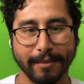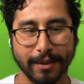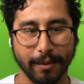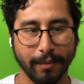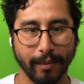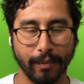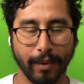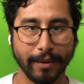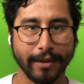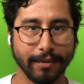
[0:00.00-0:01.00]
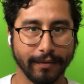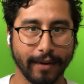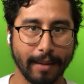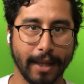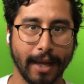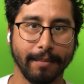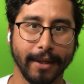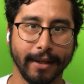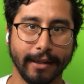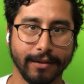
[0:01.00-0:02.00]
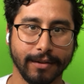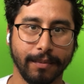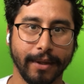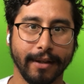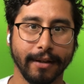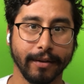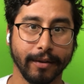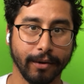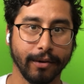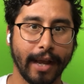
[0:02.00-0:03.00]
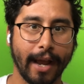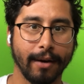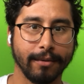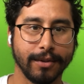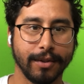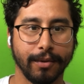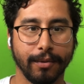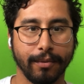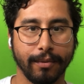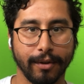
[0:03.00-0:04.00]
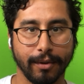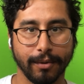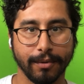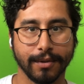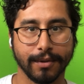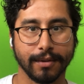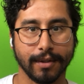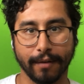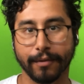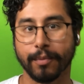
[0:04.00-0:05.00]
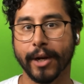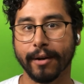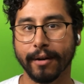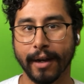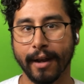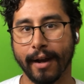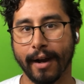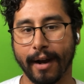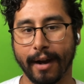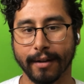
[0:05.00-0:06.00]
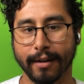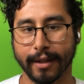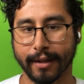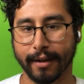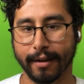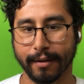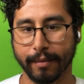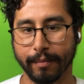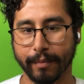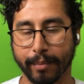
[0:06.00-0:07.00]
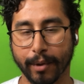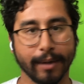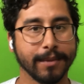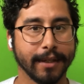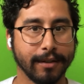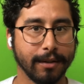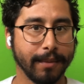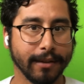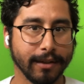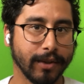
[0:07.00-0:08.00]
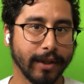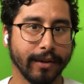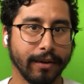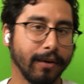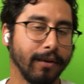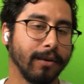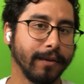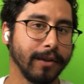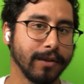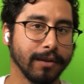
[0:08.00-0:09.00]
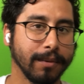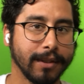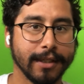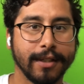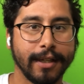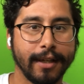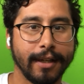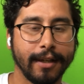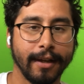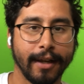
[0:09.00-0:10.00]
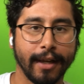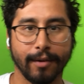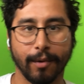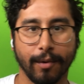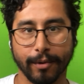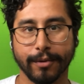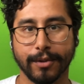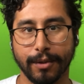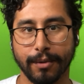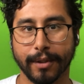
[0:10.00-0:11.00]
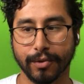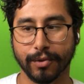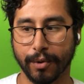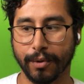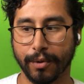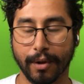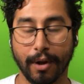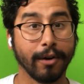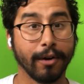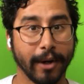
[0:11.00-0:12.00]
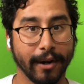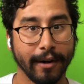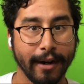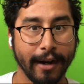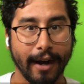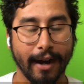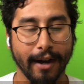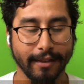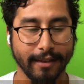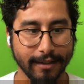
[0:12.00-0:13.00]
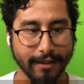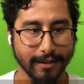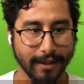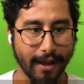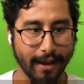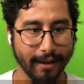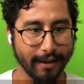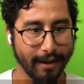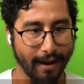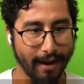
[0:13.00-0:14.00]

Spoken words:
So what we do in the Fab Lab is we learn how to use software like programs like Adobe Illustrator or Fusion 360 in order to control hardware. Things like